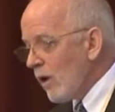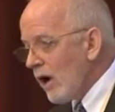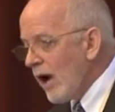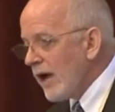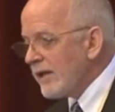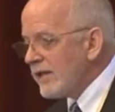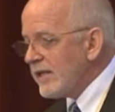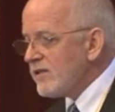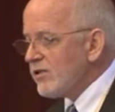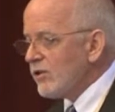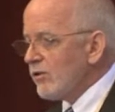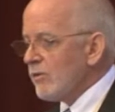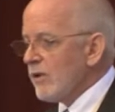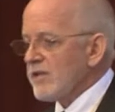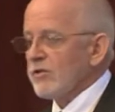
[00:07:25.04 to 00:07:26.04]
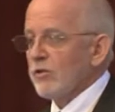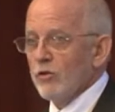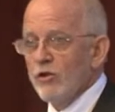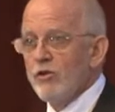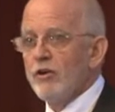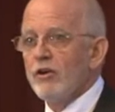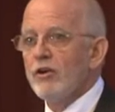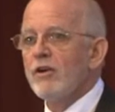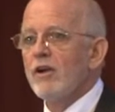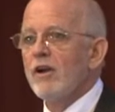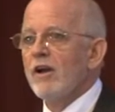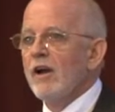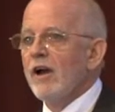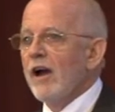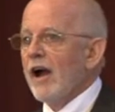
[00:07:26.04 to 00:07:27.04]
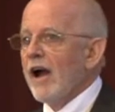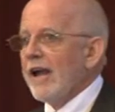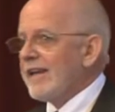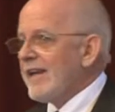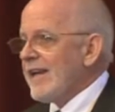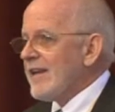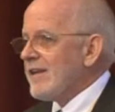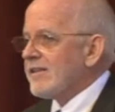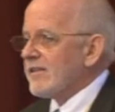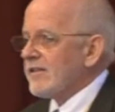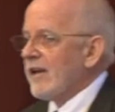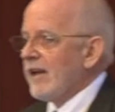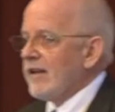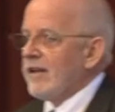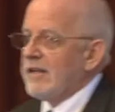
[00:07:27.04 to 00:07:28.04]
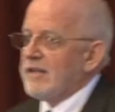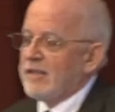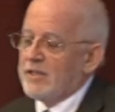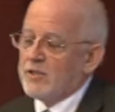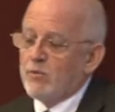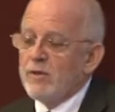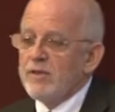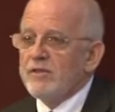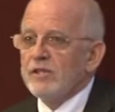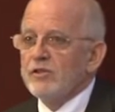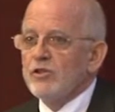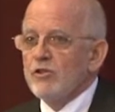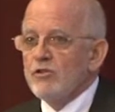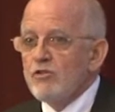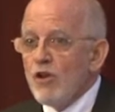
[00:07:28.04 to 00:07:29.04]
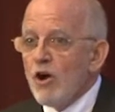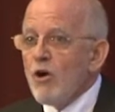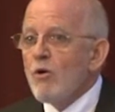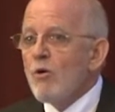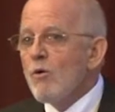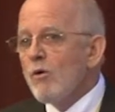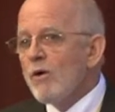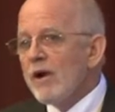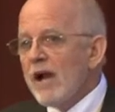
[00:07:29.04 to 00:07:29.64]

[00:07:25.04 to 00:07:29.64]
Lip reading: I need to, as a learner, it's one thing to know,